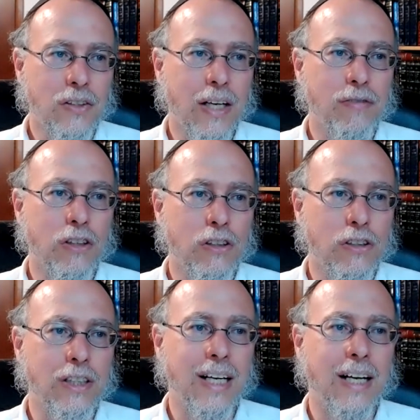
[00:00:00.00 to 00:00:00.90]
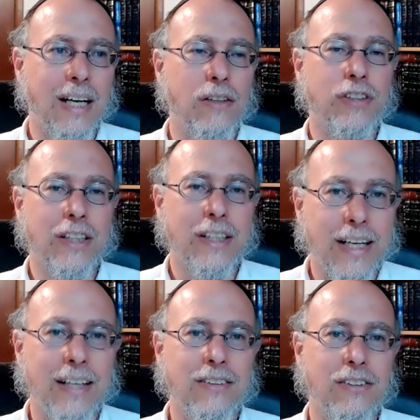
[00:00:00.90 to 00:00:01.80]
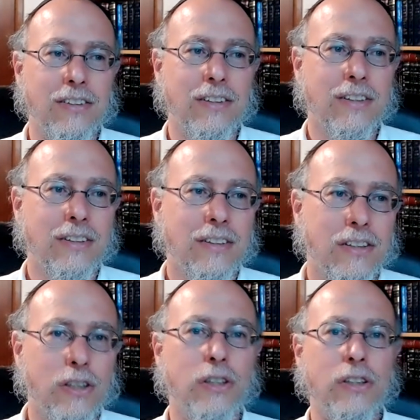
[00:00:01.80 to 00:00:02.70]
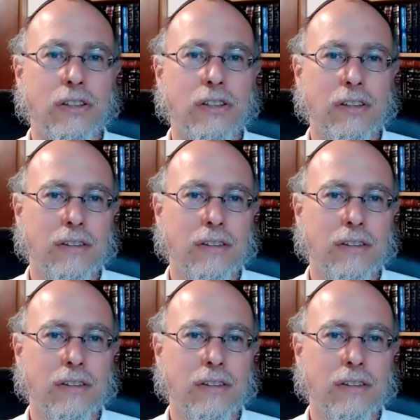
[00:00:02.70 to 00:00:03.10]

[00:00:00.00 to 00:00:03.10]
you have to learn how to forget to hurt.